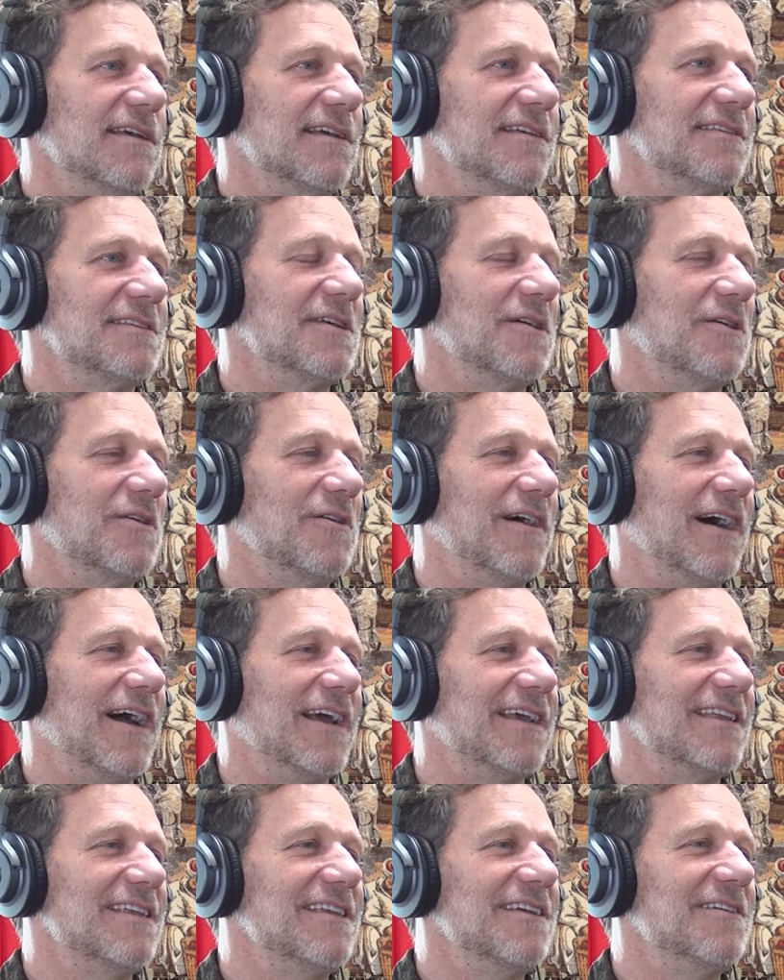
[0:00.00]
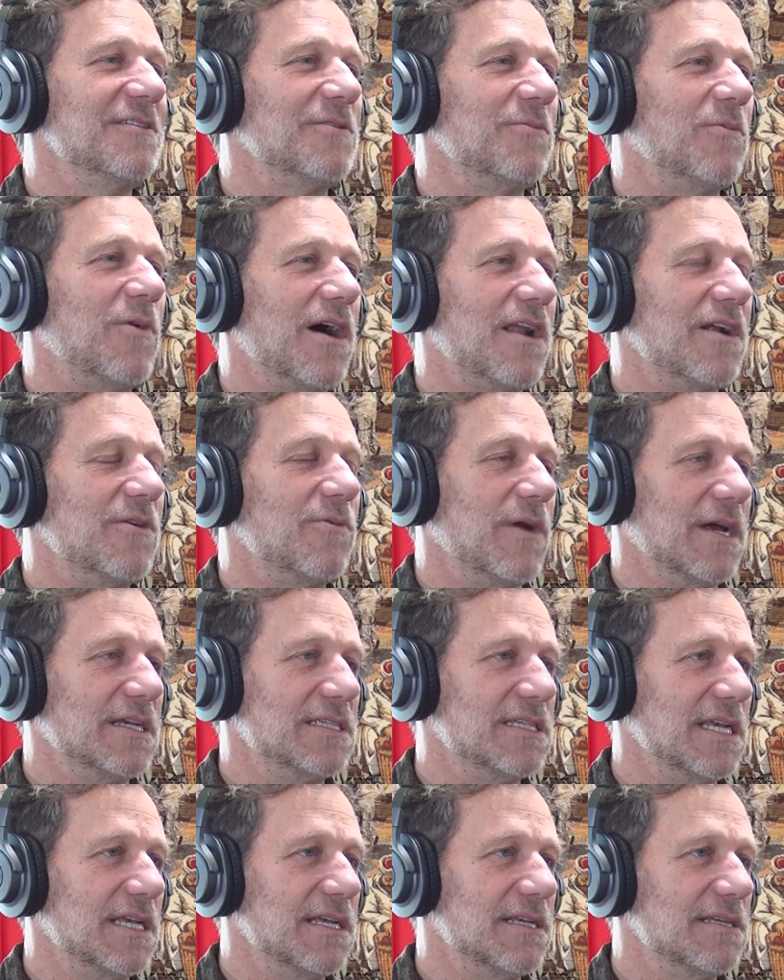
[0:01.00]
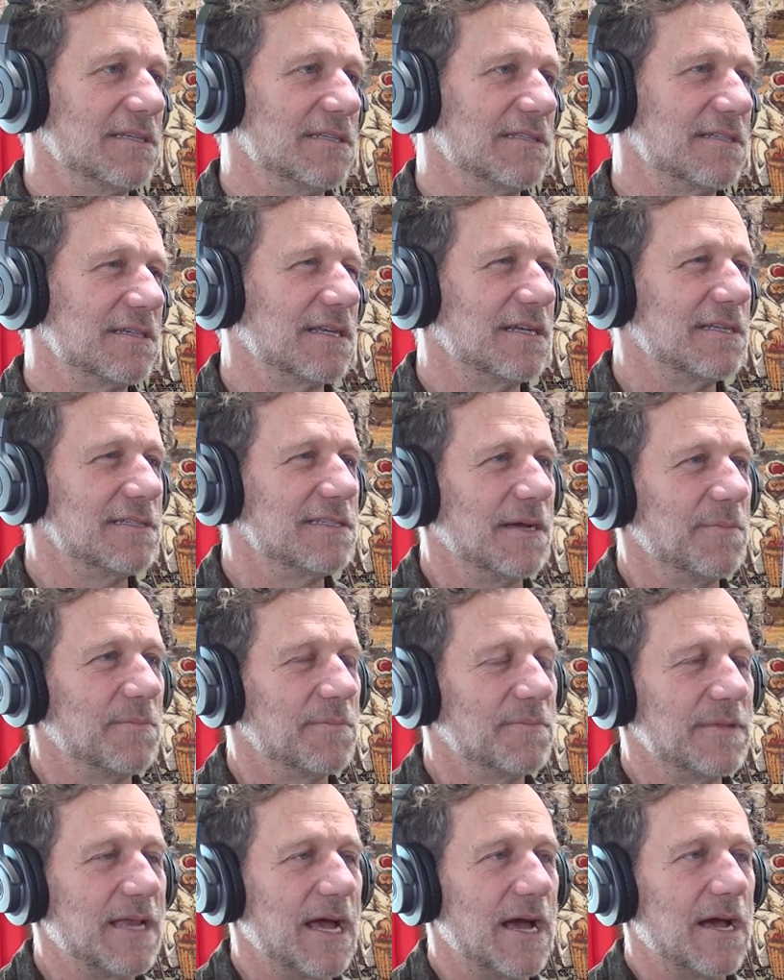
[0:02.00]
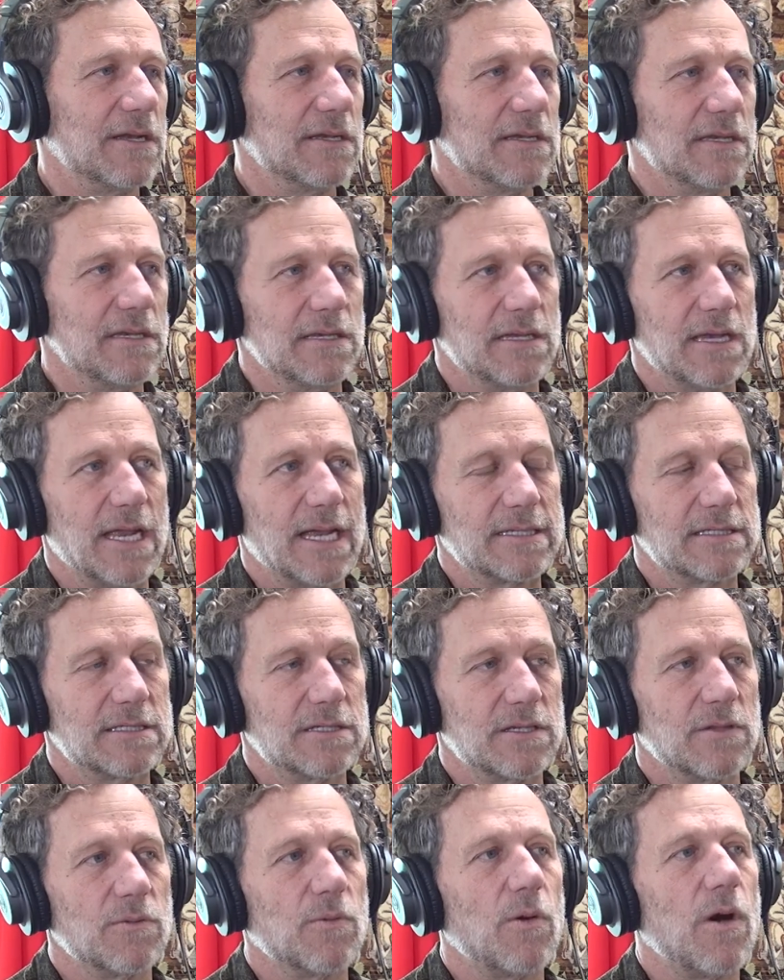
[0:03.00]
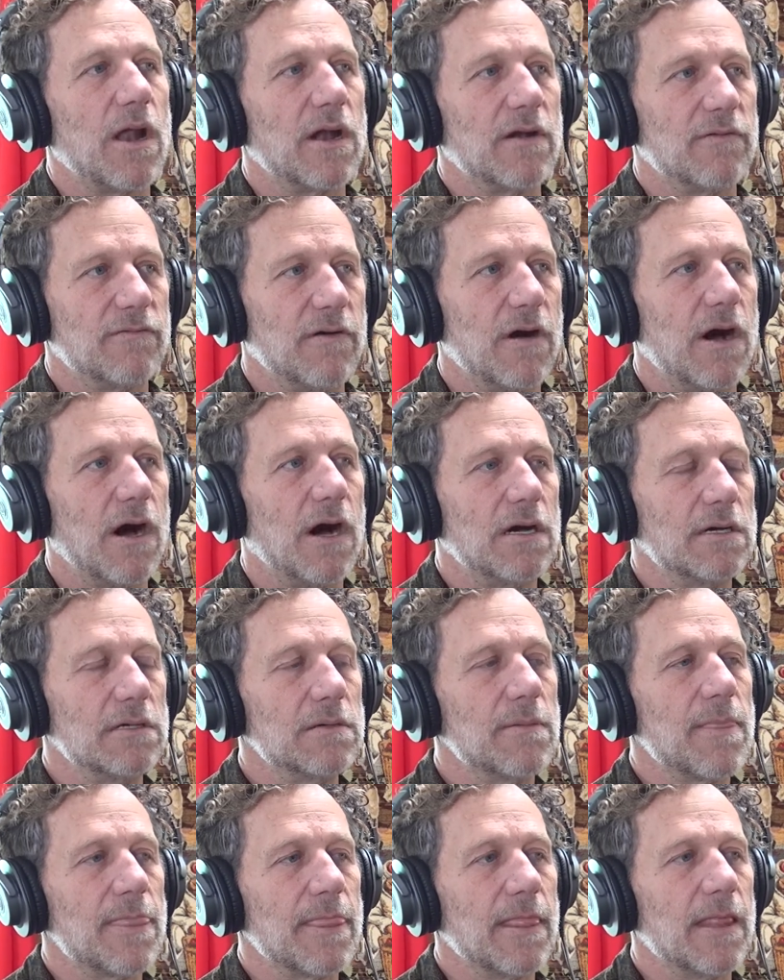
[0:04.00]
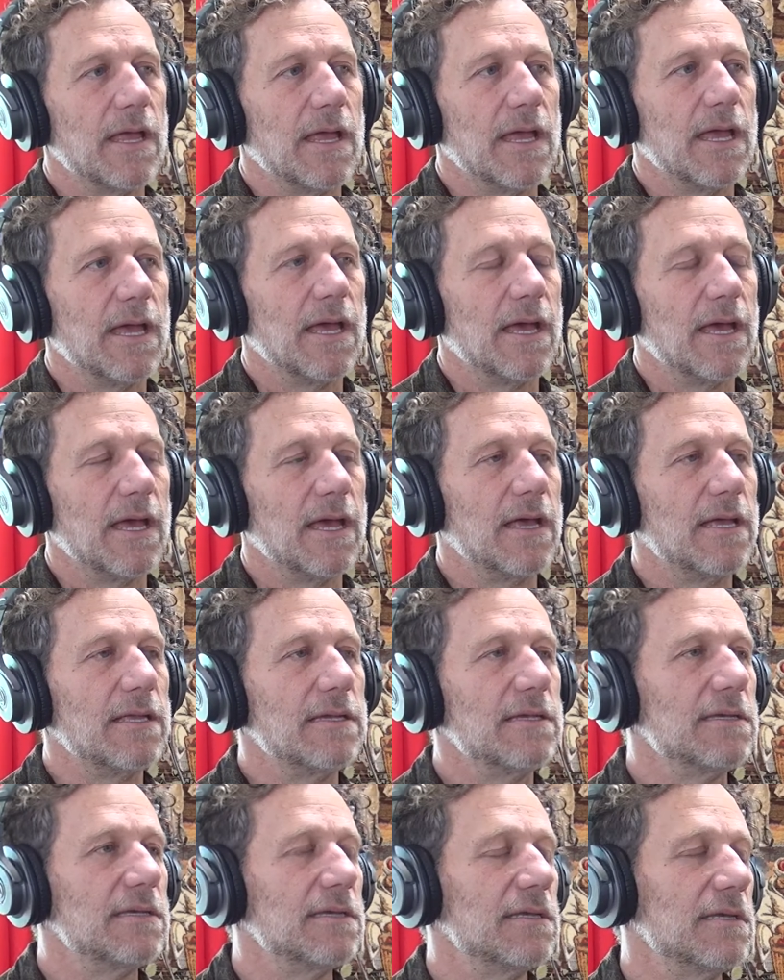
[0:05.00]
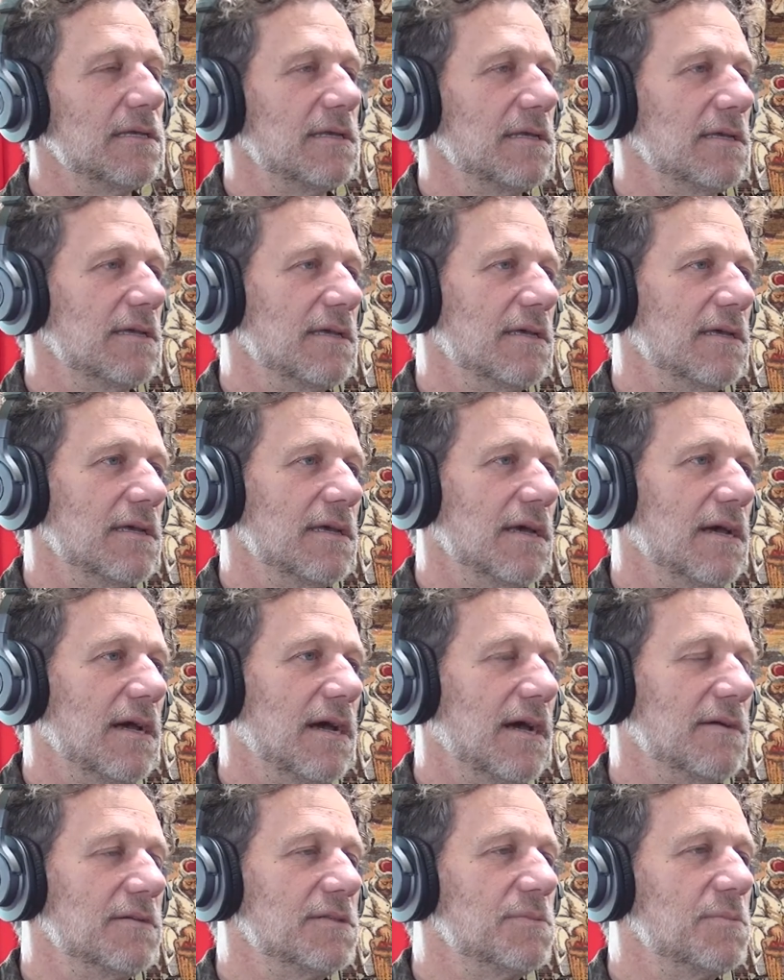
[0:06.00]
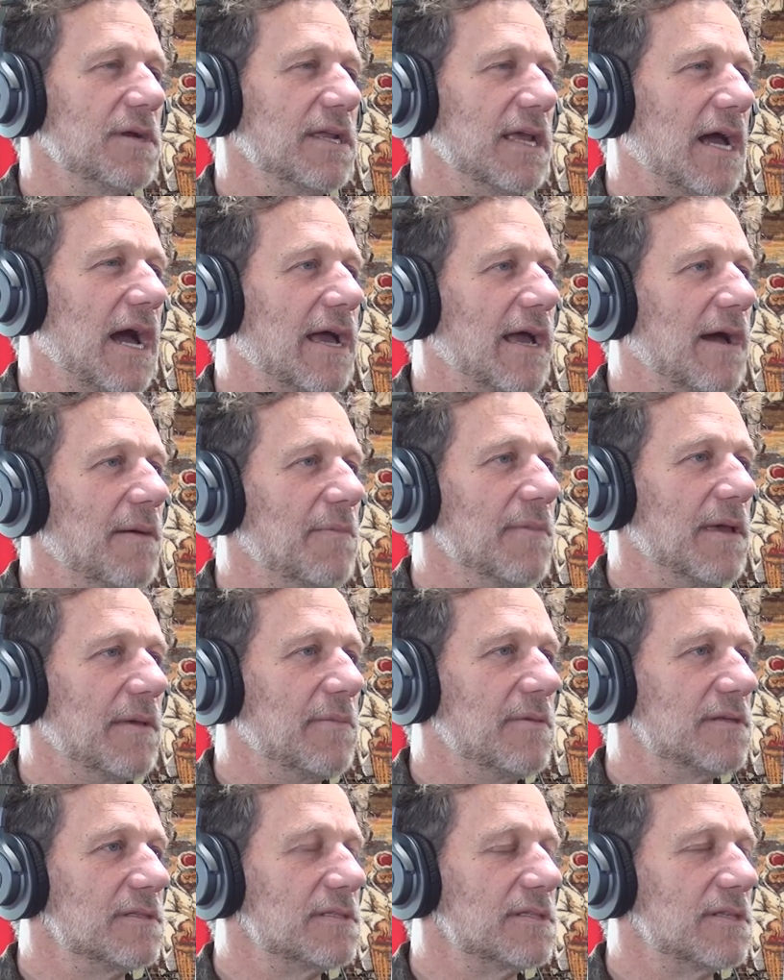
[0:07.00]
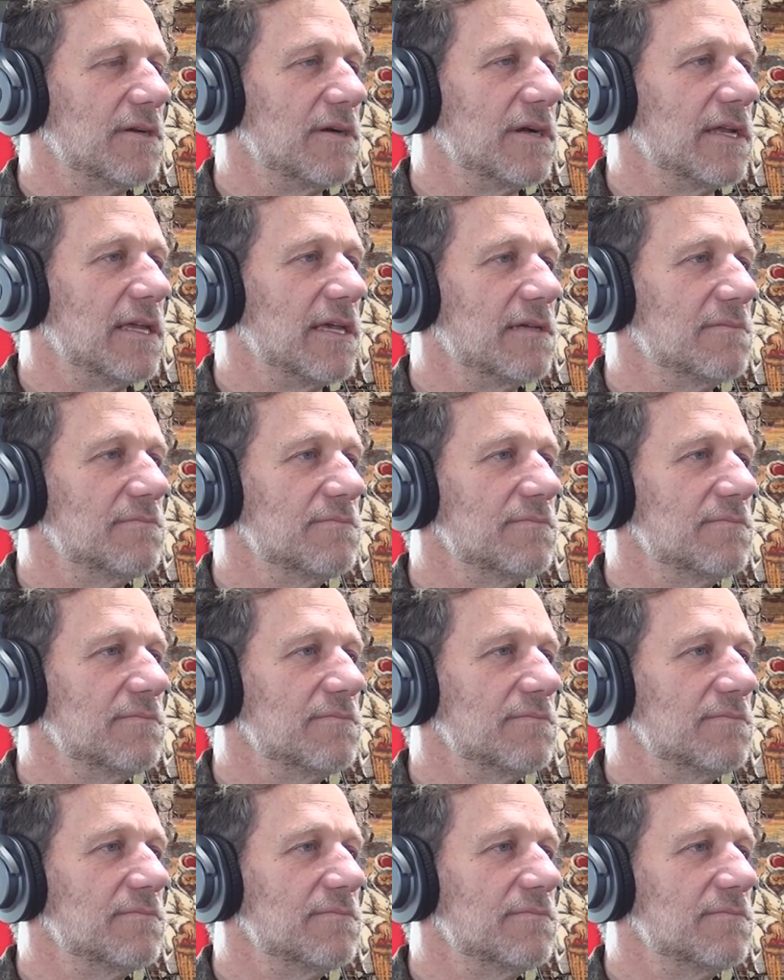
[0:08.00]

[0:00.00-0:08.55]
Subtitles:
So I can hear the water rushing because you're going to jump down next to the waterfall. And it was pretty high up. Maybe it's 30